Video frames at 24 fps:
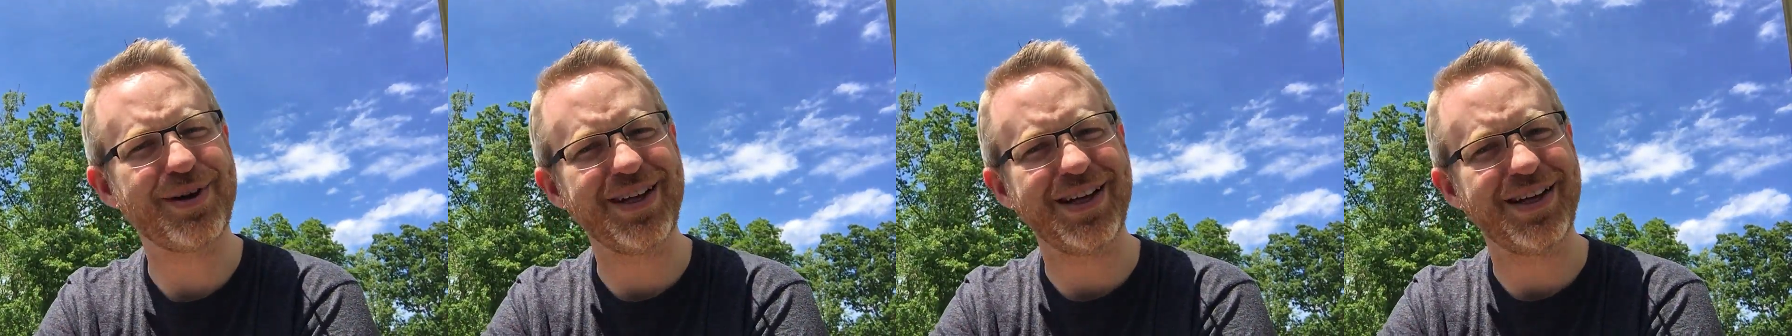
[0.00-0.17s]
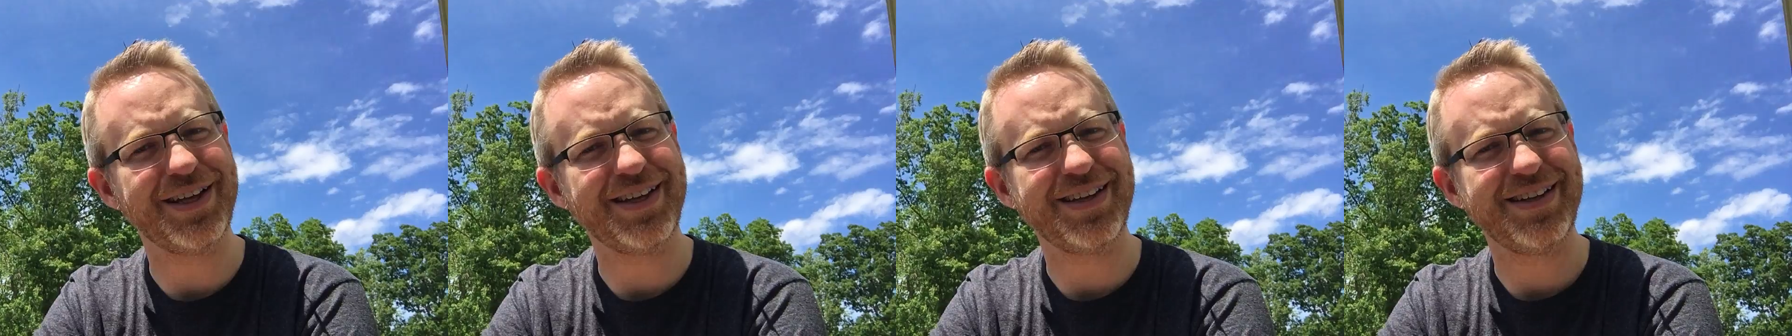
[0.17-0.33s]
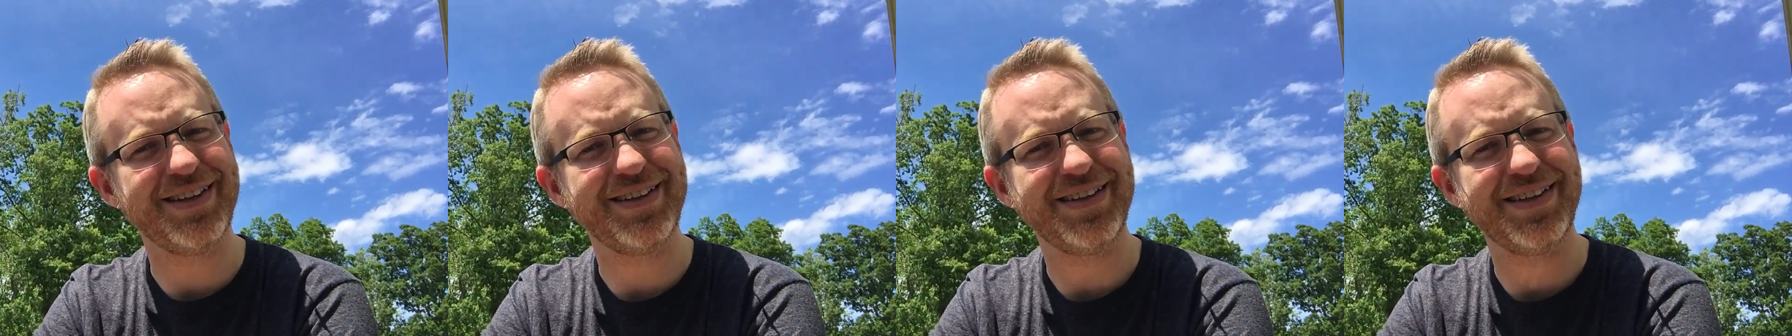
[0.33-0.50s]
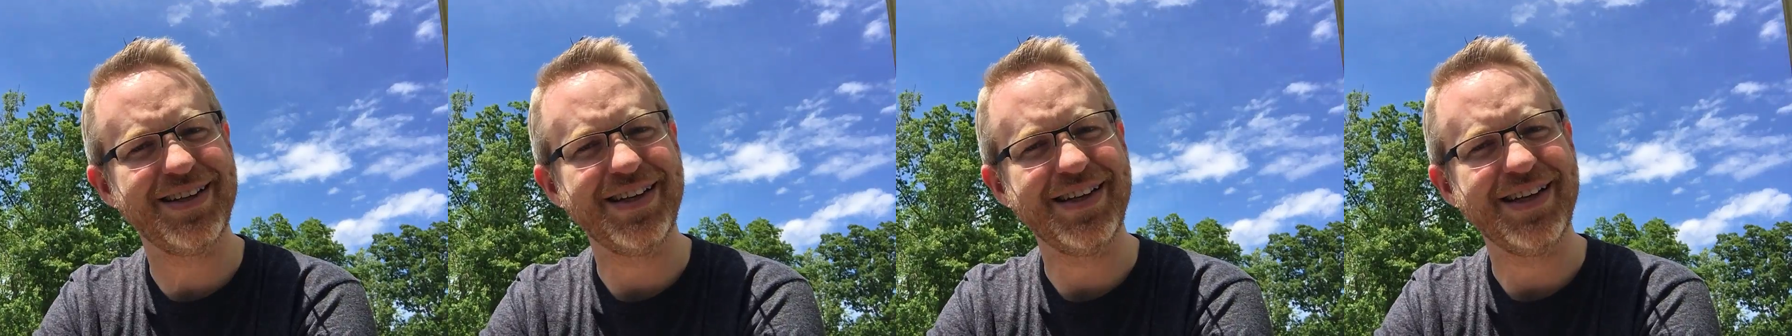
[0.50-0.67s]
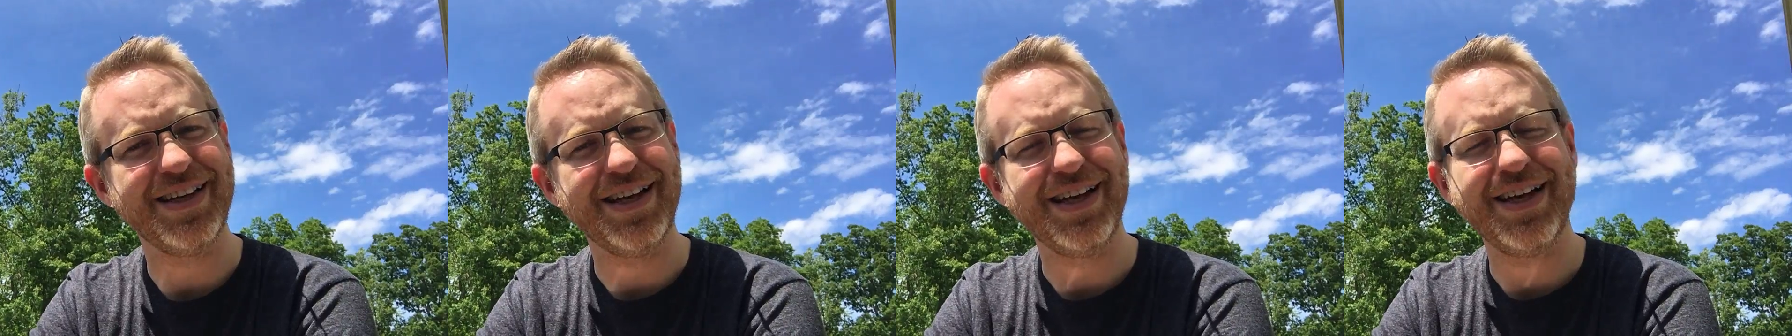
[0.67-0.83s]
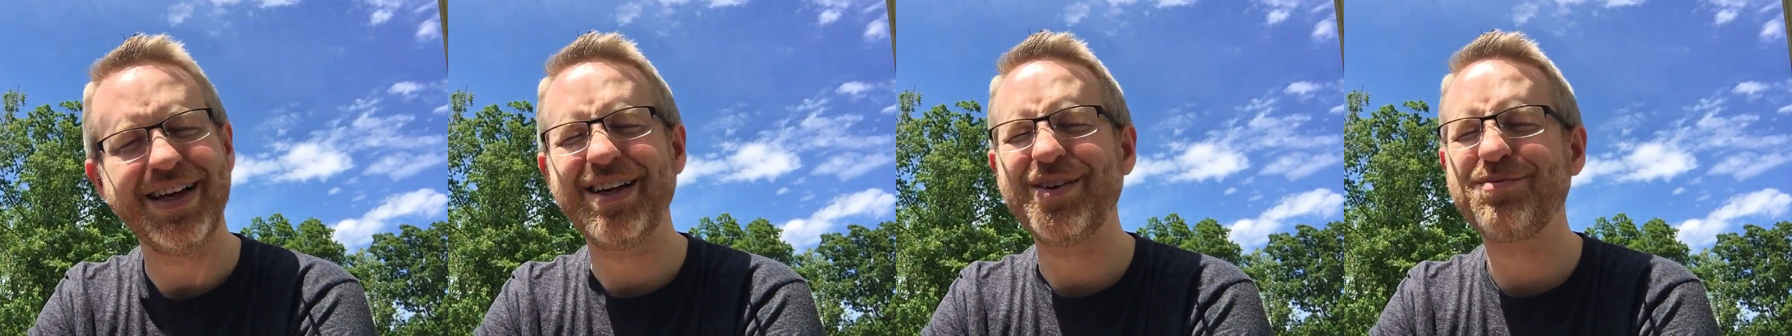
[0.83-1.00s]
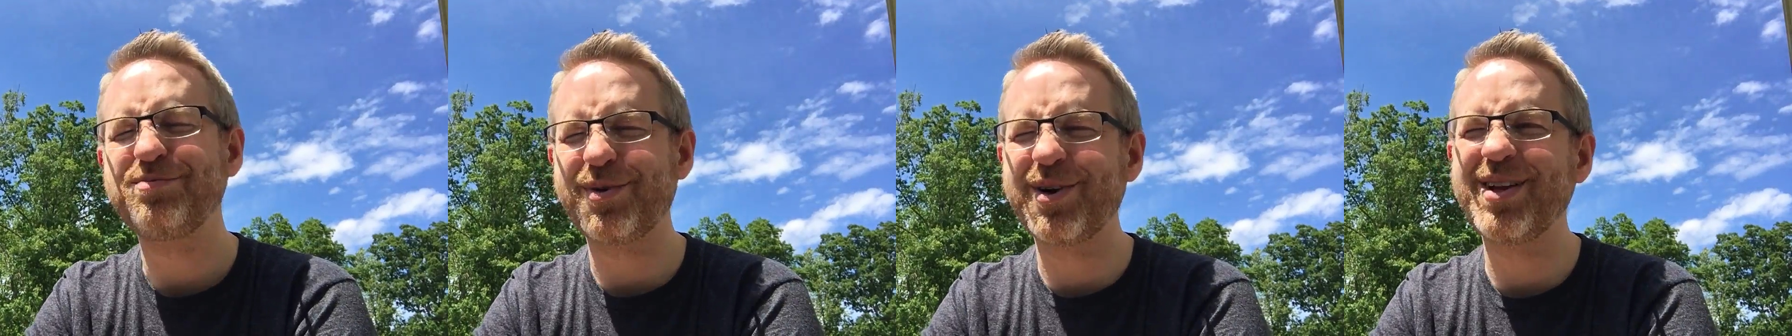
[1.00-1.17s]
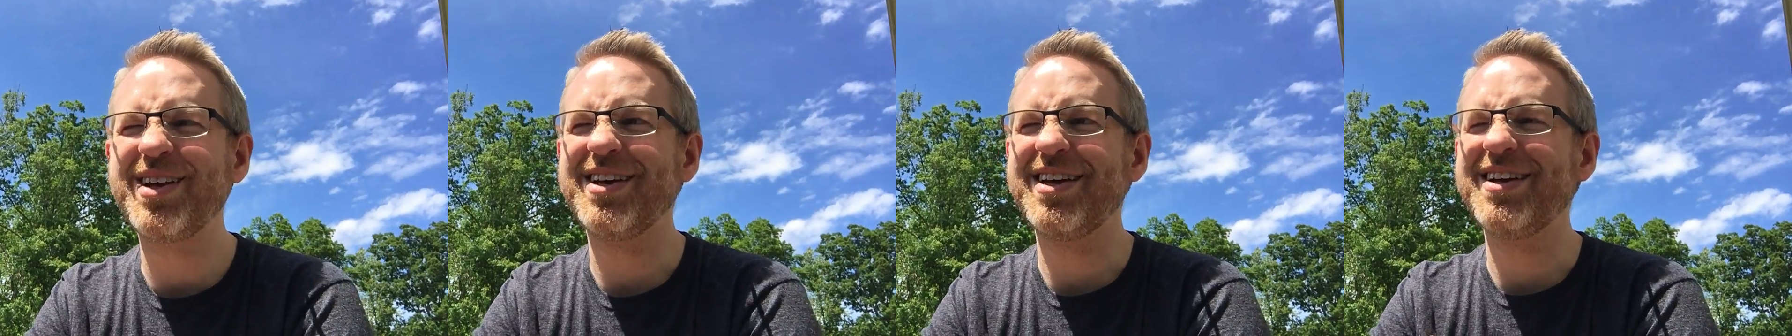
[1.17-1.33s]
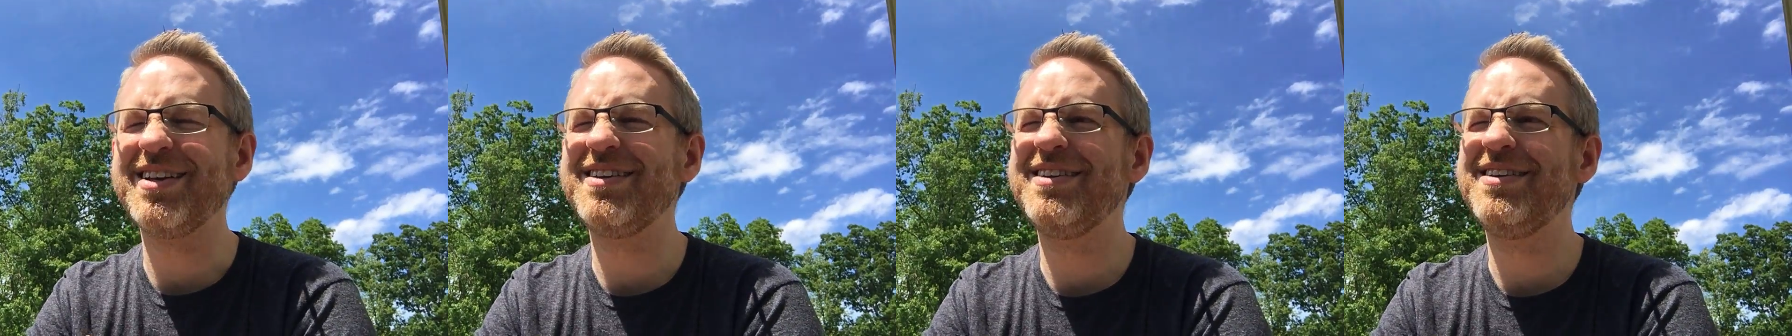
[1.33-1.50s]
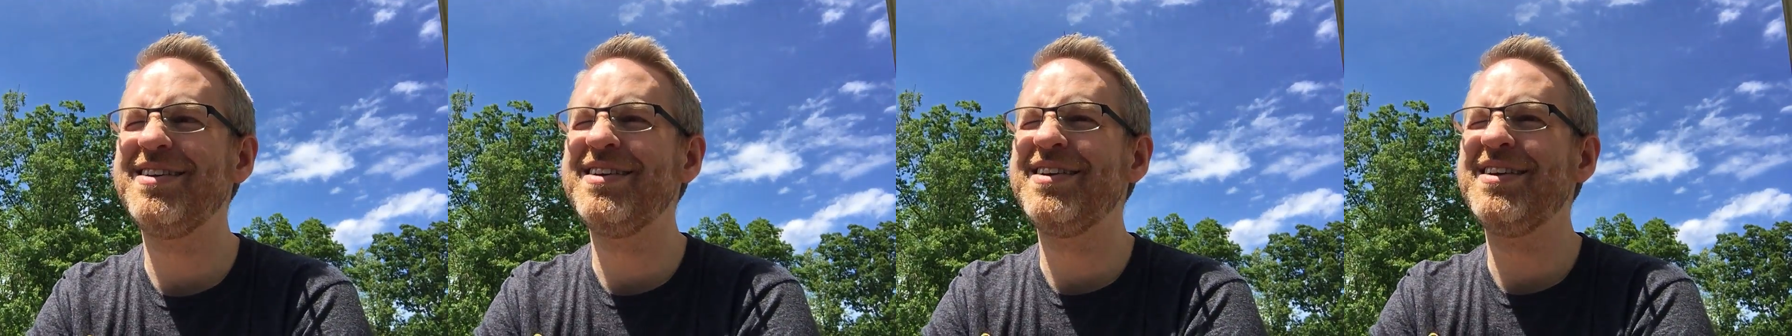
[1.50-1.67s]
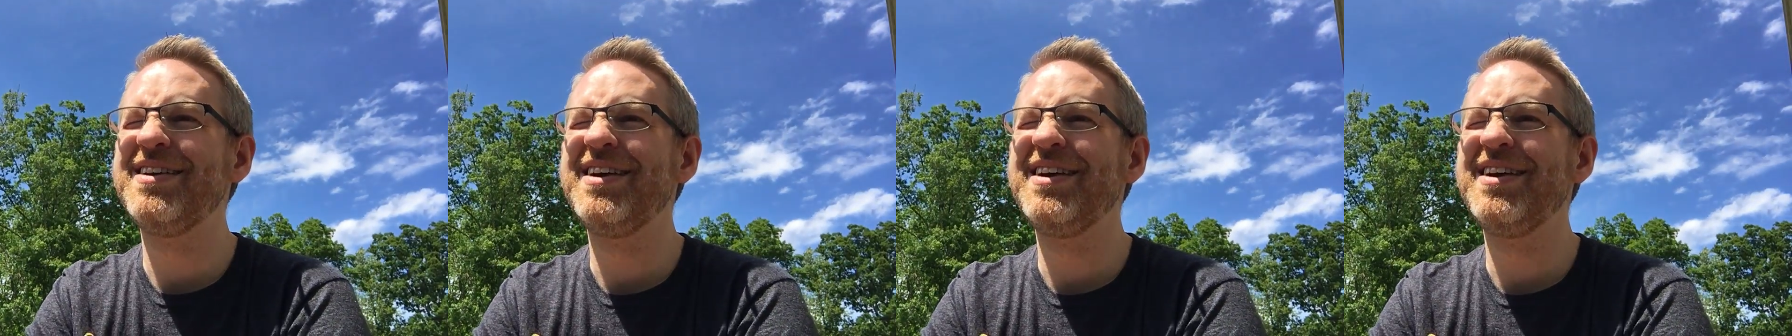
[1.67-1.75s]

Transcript: good. Pretty good.